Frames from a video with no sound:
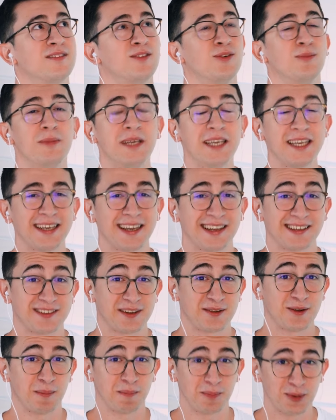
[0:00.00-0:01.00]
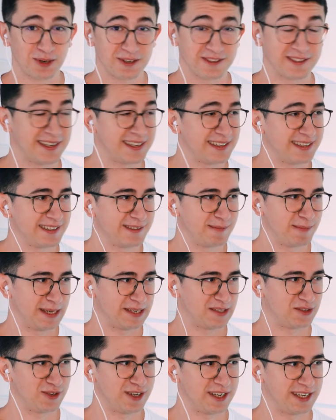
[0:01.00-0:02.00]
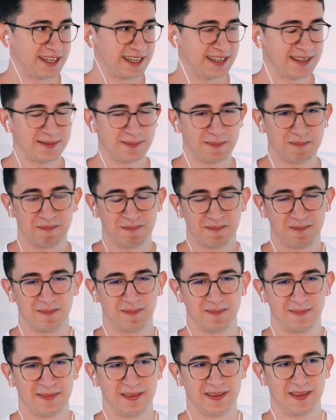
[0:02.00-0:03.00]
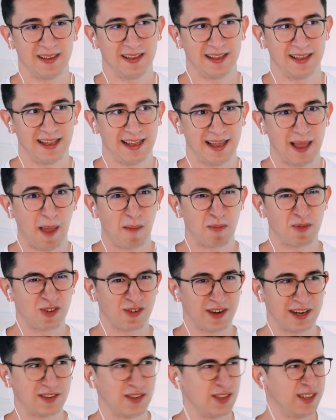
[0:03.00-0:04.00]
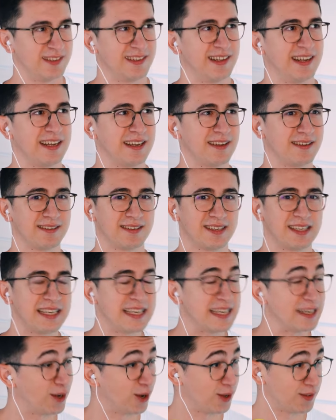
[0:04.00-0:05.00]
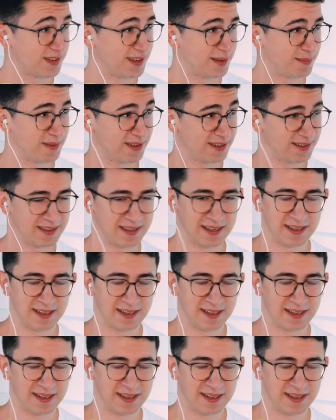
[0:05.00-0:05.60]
to me, as a computer scientist by training, abstraction is like a key concept.